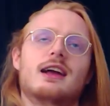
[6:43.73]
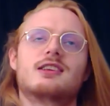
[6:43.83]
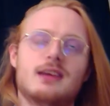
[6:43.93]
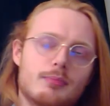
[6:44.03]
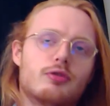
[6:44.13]

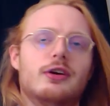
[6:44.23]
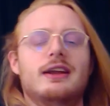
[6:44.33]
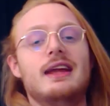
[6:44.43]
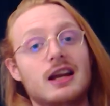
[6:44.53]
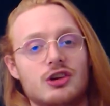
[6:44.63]
except for
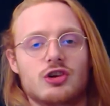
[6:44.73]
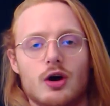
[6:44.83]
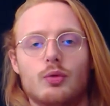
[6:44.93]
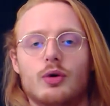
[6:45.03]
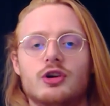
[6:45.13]
in English
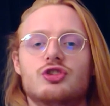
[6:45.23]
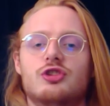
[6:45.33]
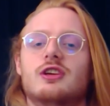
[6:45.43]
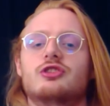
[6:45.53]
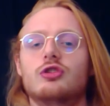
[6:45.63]
loanwords
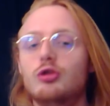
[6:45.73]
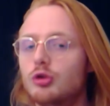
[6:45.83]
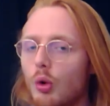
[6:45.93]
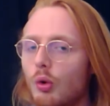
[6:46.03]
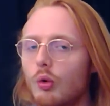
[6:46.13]
such as
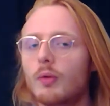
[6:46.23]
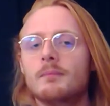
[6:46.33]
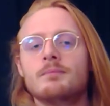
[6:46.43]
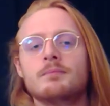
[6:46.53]
goal.